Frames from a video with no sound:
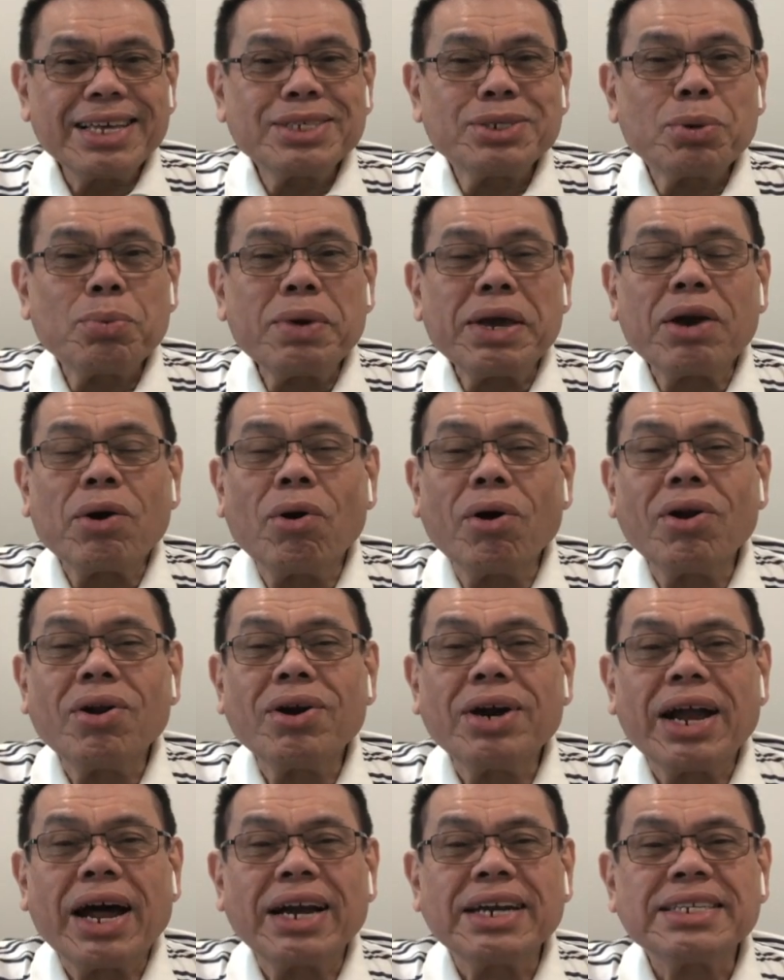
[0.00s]
So we
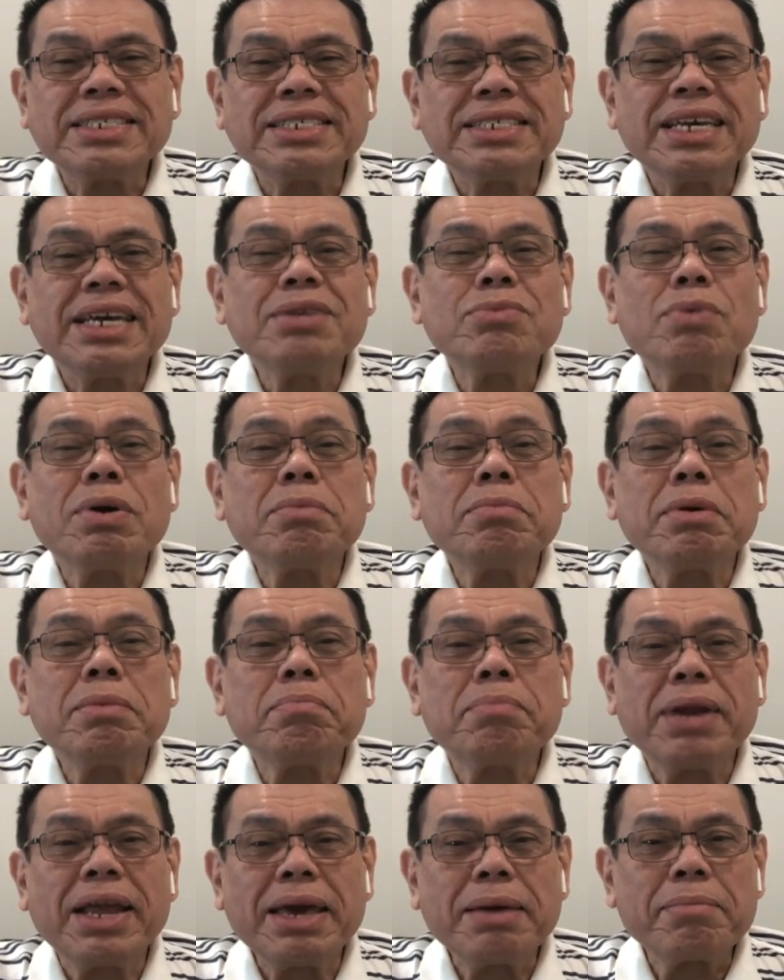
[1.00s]
color our sin when we
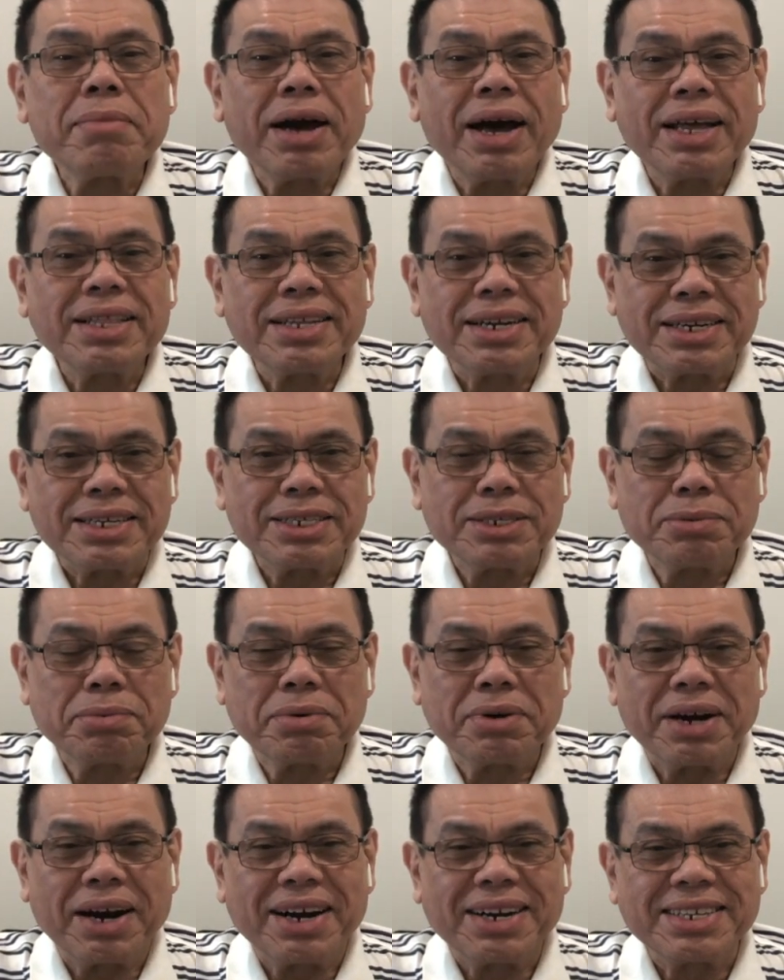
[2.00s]
blame others
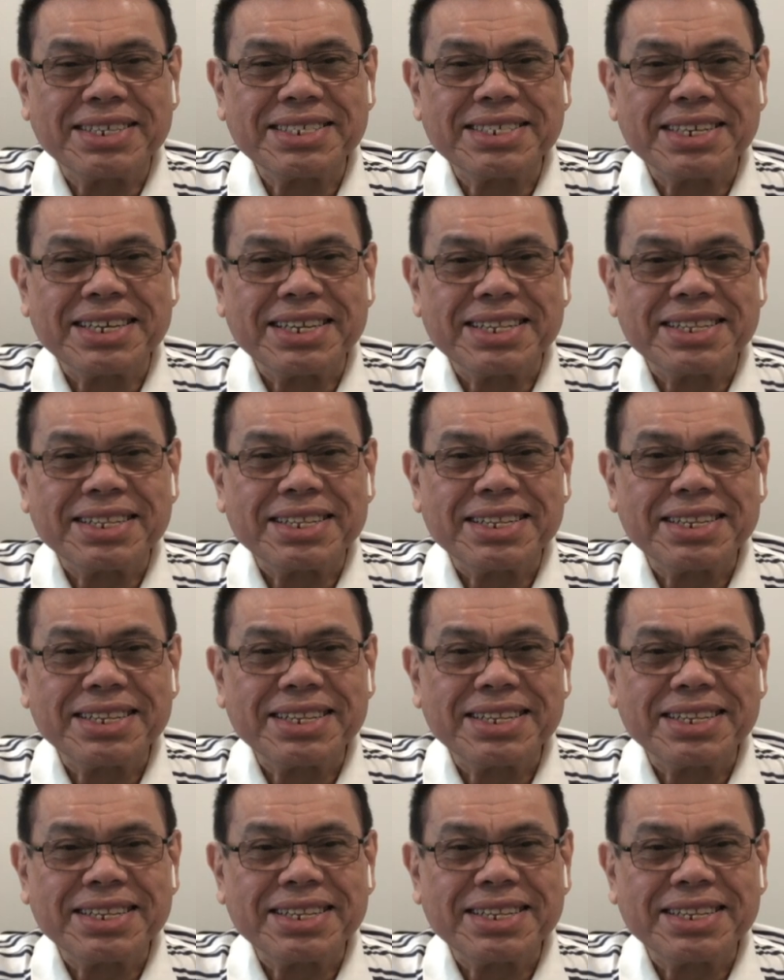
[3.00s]
for our sin.